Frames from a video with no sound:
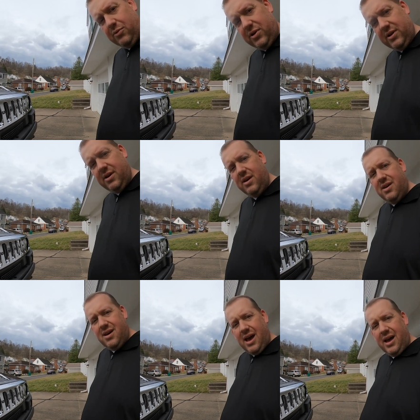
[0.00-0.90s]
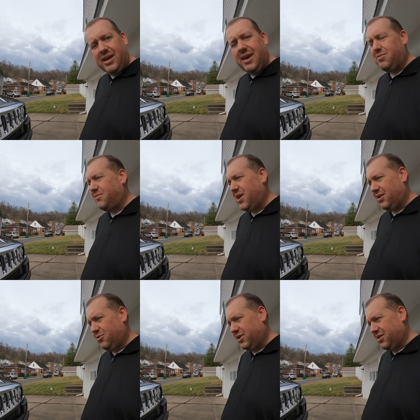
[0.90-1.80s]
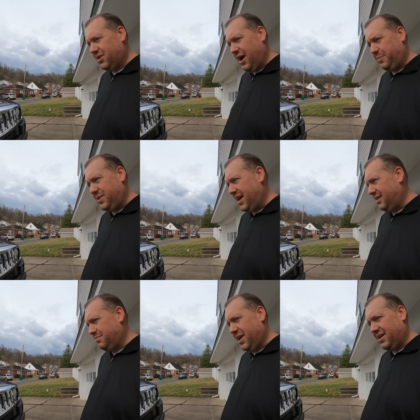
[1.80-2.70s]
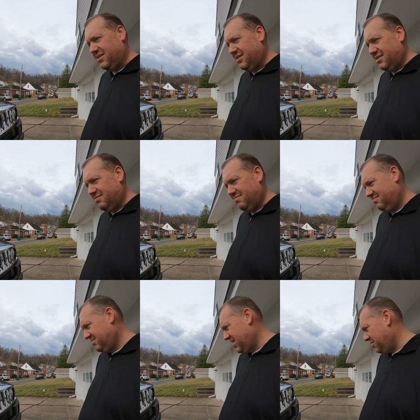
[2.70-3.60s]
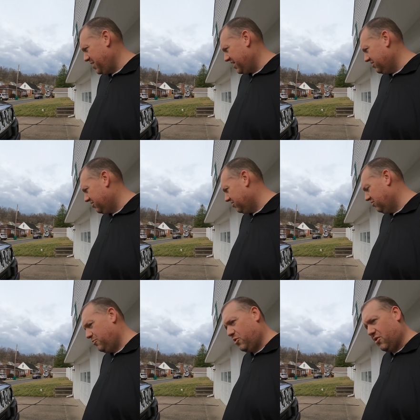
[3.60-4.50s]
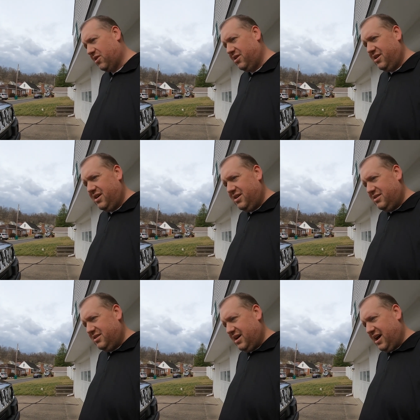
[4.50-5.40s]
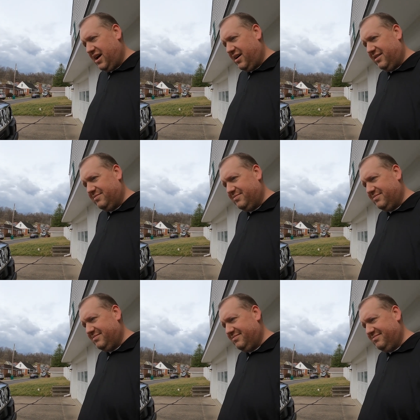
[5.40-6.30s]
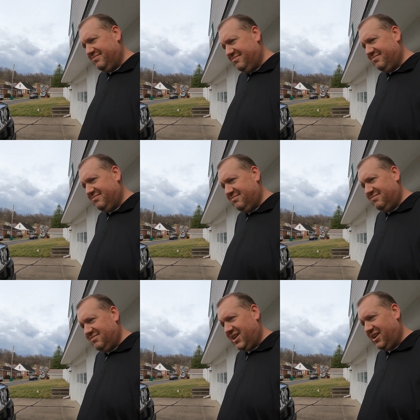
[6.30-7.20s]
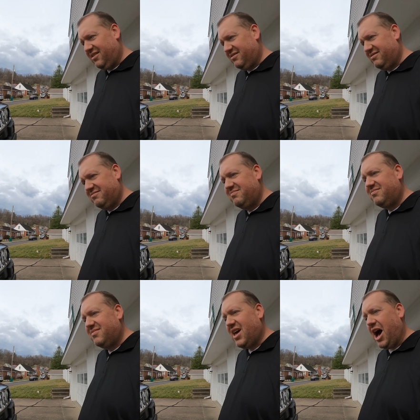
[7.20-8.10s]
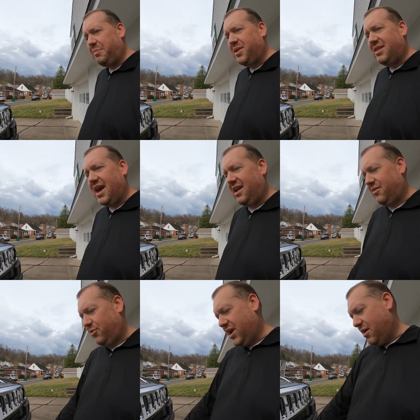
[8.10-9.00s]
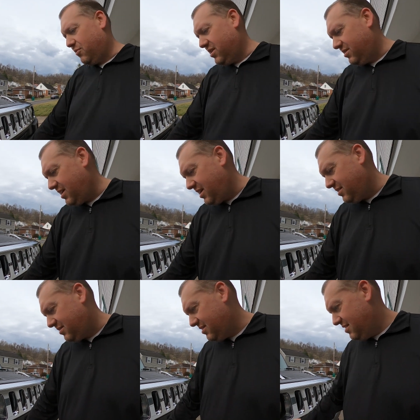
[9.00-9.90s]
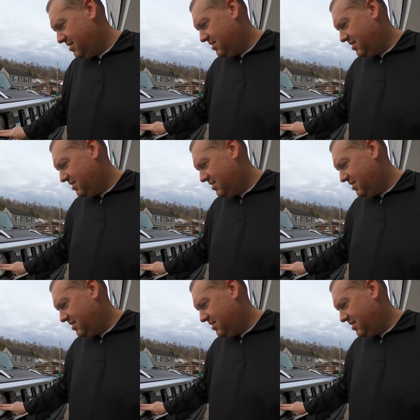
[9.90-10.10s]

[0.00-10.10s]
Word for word: it would uh, give the vehicle a good update and make, you know, make it look a little more, uh, you know, up to date if we got rid of these